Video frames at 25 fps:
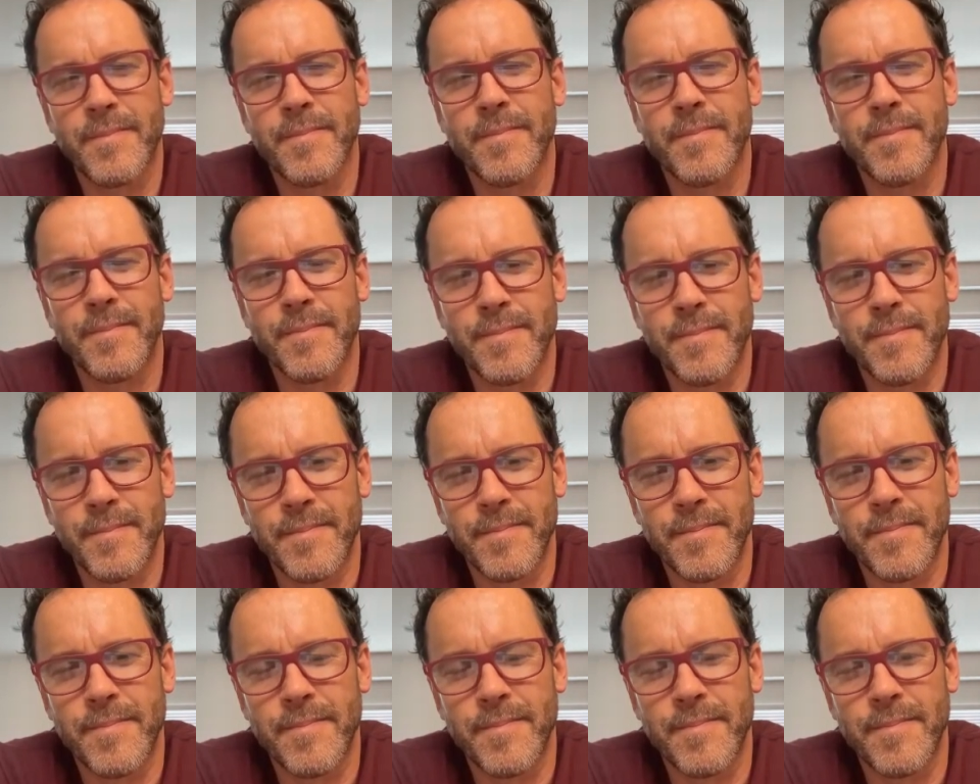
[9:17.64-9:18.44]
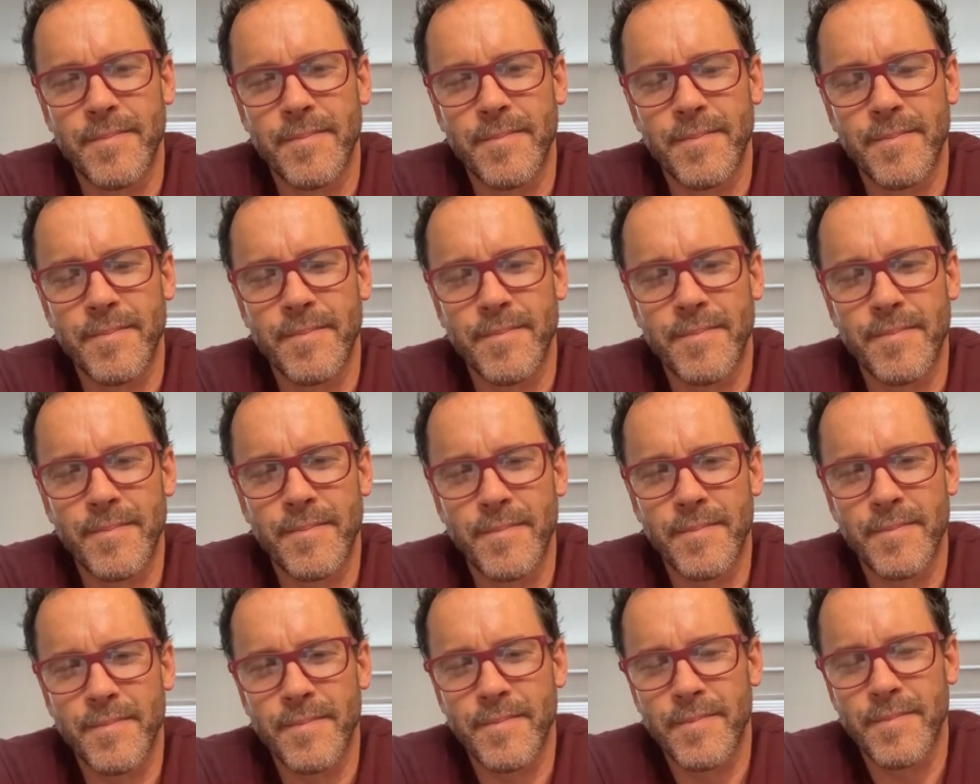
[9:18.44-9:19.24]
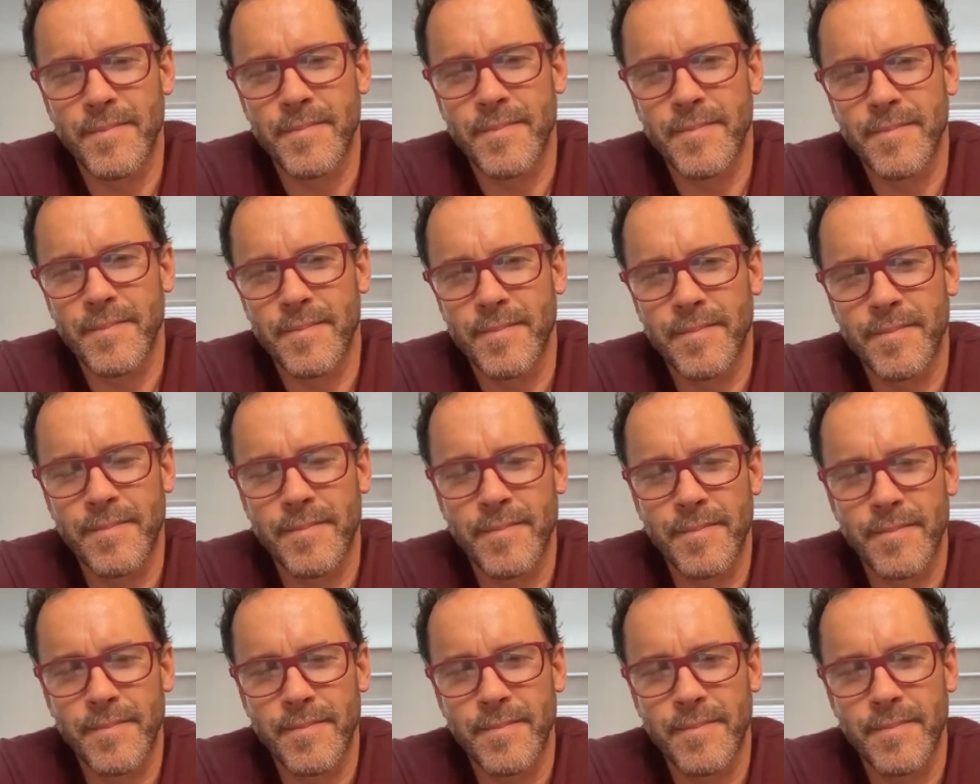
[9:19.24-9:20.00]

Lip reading: The person shown says nothing.